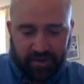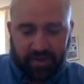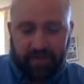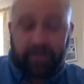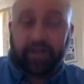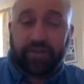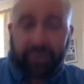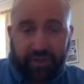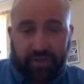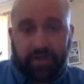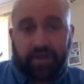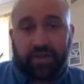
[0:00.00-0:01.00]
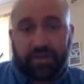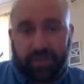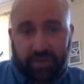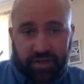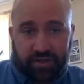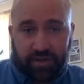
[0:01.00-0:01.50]
Literature is a
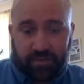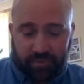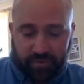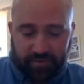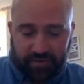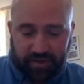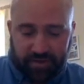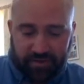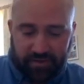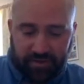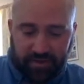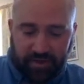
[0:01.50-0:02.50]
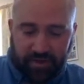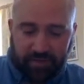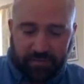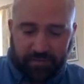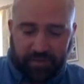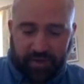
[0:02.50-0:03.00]
good example of this.
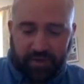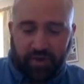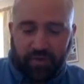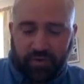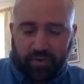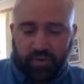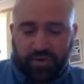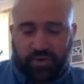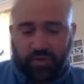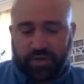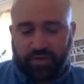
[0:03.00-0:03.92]
A novel was always